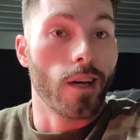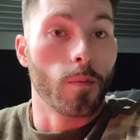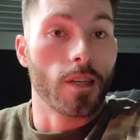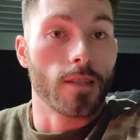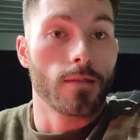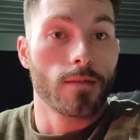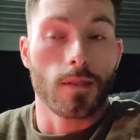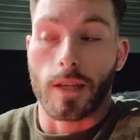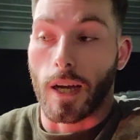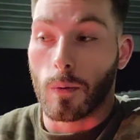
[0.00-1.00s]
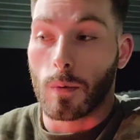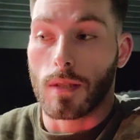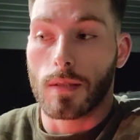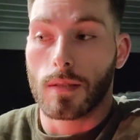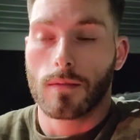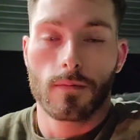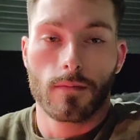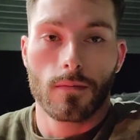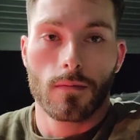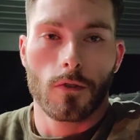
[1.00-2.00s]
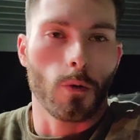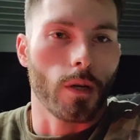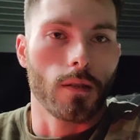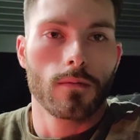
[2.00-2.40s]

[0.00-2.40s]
man, like I was, it's okay.